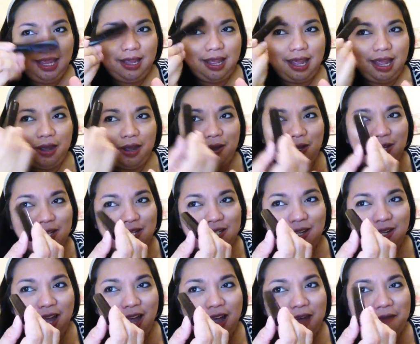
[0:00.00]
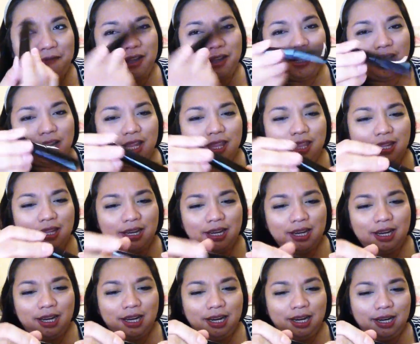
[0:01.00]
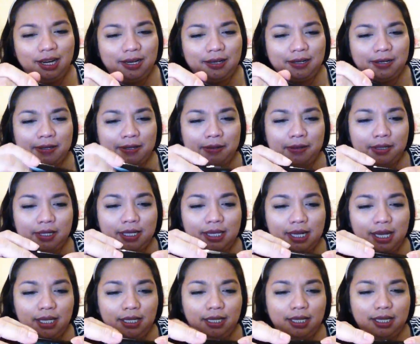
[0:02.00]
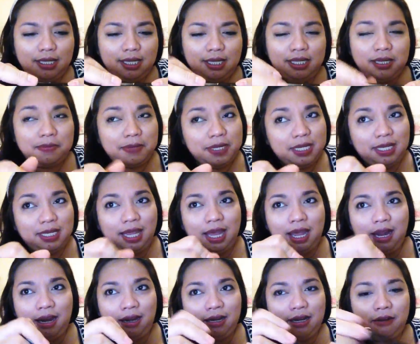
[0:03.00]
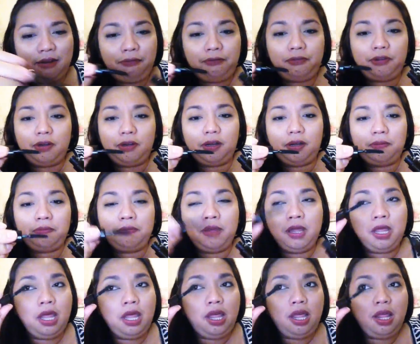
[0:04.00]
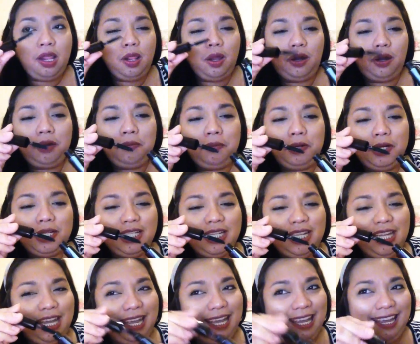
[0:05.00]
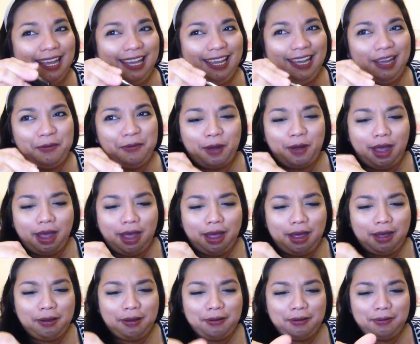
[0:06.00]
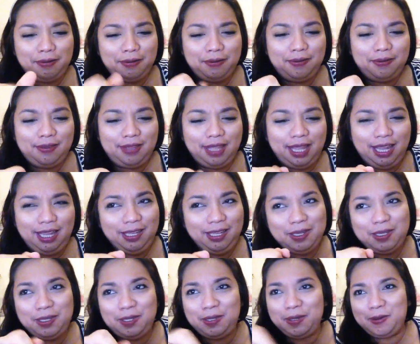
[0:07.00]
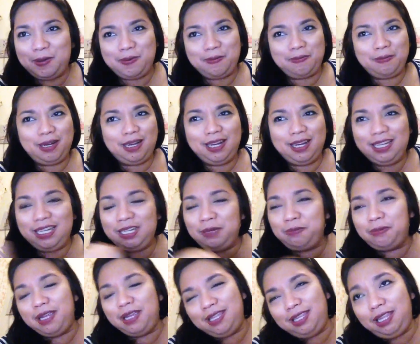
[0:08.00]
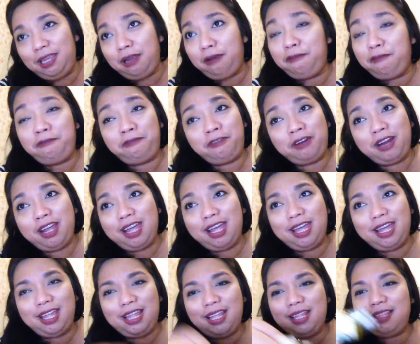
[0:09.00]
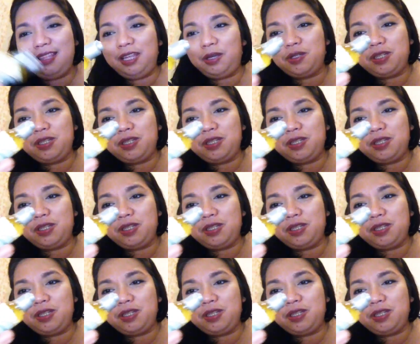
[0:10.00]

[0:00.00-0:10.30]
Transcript: I also have another, looks like this is a mascara from Laura Mercier. Wow. Thank you so much, my dear friend. Hindi ko